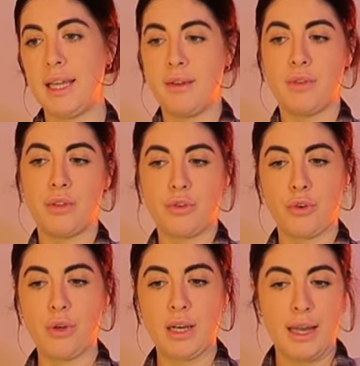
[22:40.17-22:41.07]
even
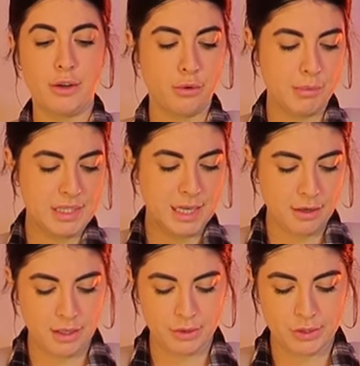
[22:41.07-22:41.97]
through lighter
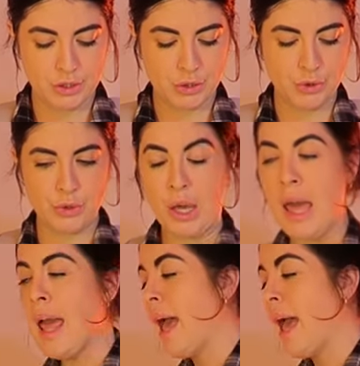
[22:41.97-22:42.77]
materials too.